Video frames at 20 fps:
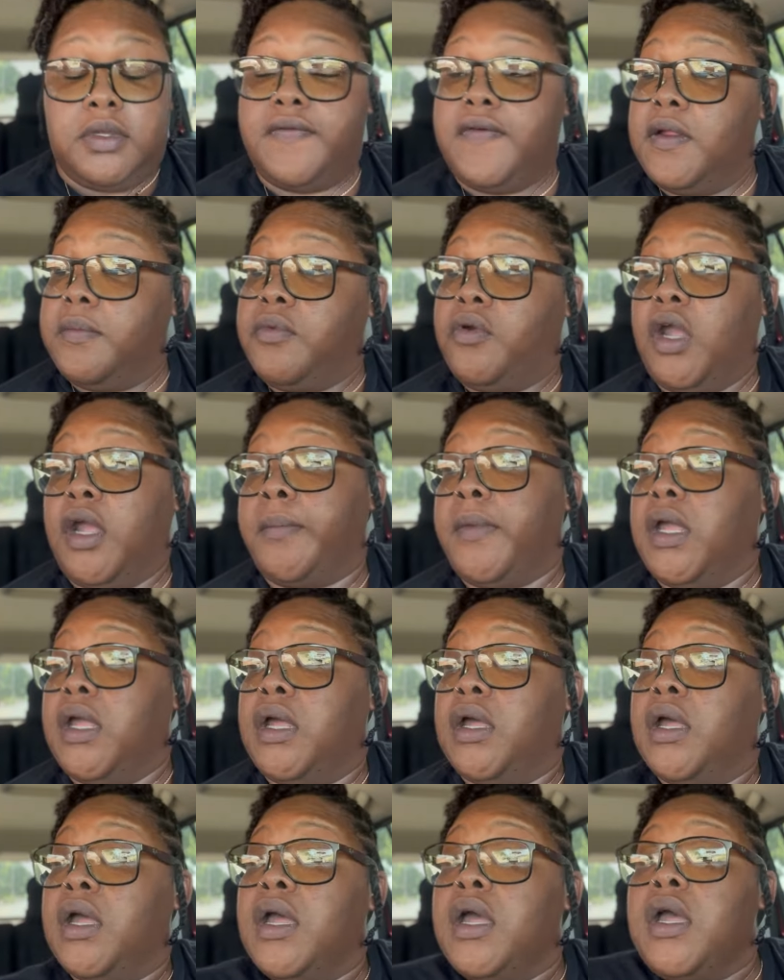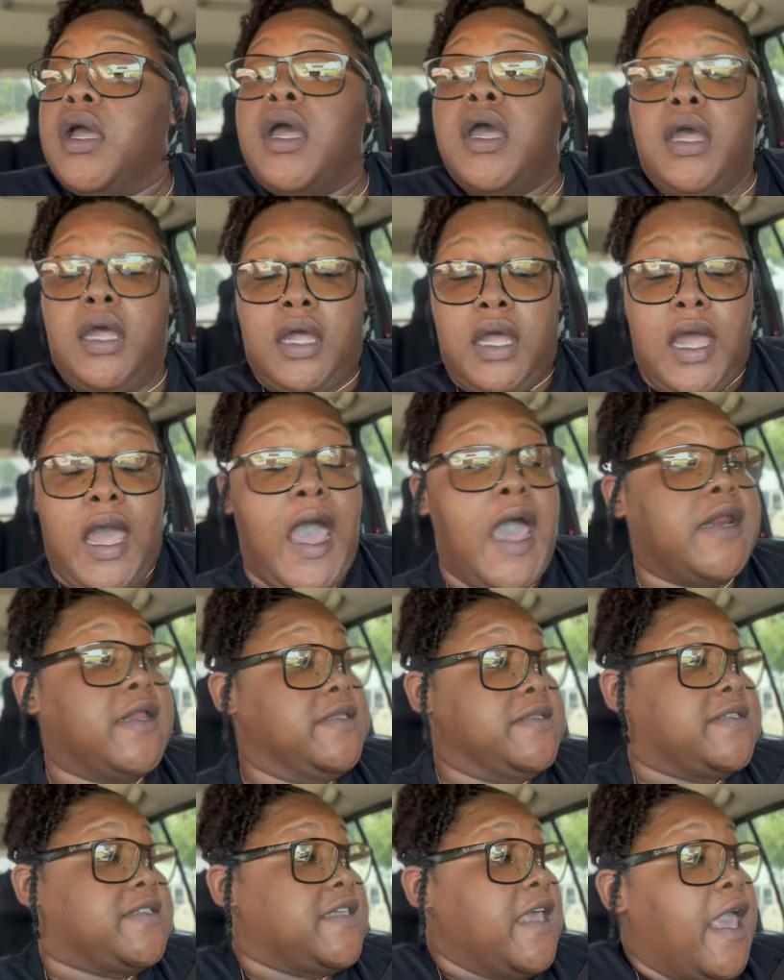I'm crack my ass. I
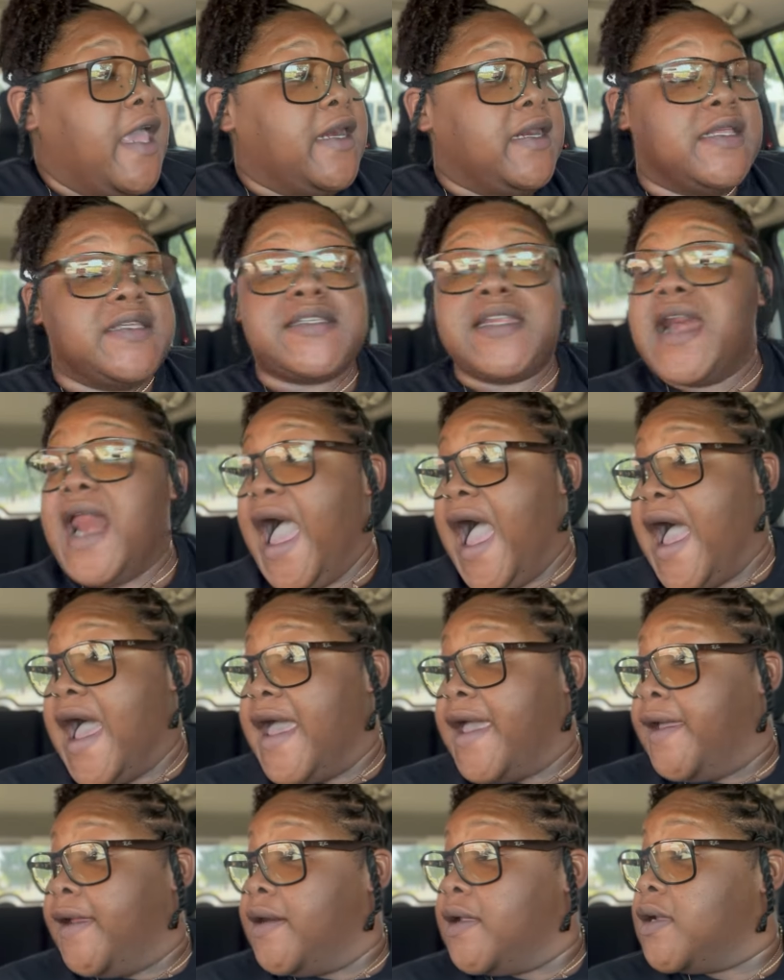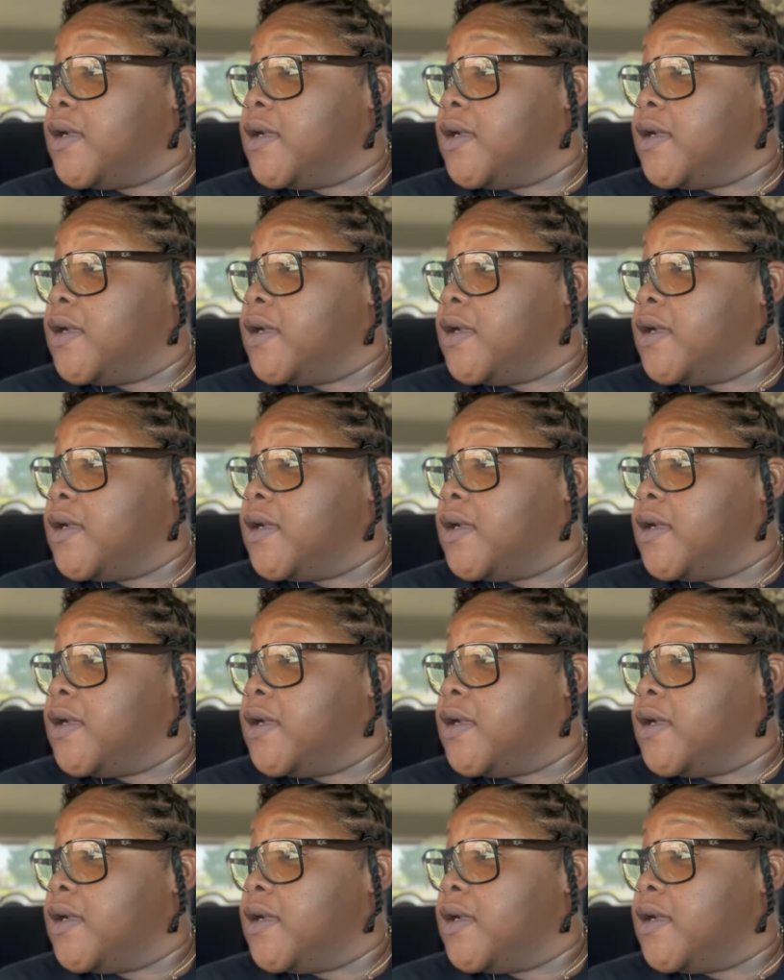didn't set in this line